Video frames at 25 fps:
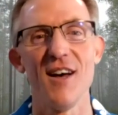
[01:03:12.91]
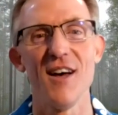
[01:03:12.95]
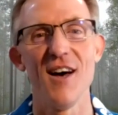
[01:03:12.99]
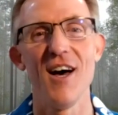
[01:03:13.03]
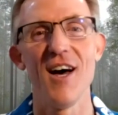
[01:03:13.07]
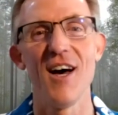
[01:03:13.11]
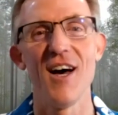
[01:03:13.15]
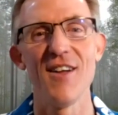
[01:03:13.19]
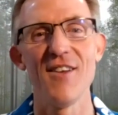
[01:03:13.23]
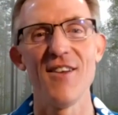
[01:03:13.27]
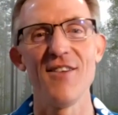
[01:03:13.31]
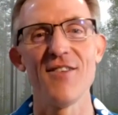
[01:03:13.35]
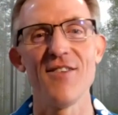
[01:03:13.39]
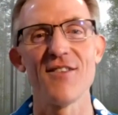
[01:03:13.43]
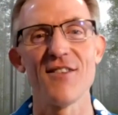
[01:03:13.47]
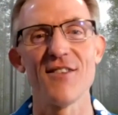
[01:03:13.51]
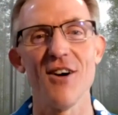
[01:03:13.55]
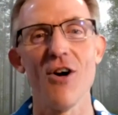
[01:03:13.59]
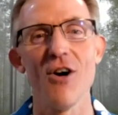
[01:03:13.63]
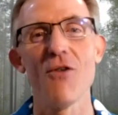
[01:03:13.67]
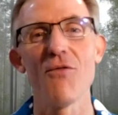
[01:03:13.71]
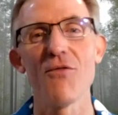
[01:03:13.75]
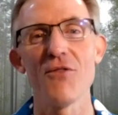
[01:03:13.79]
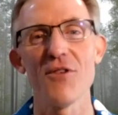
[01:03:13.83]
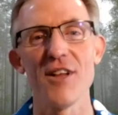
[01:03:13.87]
and
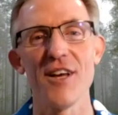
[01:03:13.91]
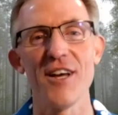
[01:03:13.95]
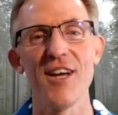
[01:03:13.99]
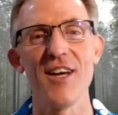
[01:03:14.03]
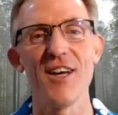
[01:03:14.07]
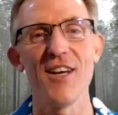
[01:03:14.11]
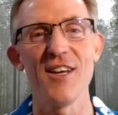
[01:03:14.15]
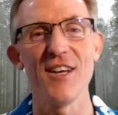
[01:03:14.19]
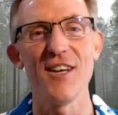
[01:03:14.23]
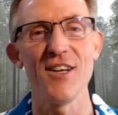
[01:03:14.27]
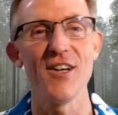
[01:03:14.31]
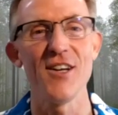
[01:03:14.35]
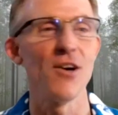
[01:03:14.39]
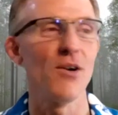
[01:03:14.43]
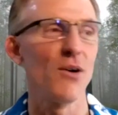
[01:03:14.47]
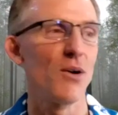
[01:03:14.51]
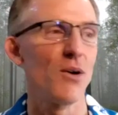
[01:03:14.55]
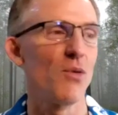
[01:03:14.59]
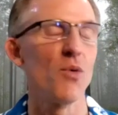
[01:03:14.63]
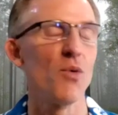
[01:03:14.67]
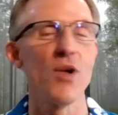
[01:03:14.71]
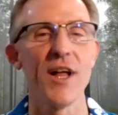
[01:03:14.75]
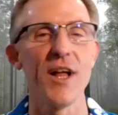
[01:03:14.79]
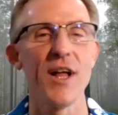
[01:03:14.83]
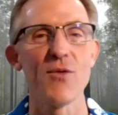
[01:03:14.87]
hopefully you know it
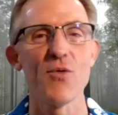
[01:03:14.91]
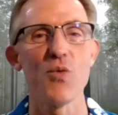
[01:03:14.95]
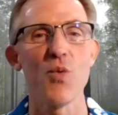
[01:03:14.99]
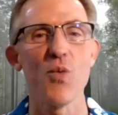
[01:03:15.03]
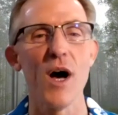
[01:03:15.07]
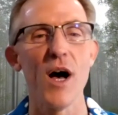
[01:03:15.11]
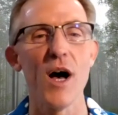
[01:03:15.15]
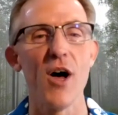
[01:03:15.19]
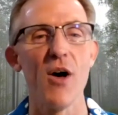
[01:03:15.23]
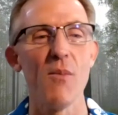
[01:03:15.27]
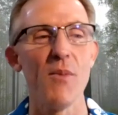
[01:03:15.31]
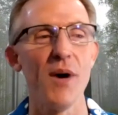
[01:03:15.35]
will end well.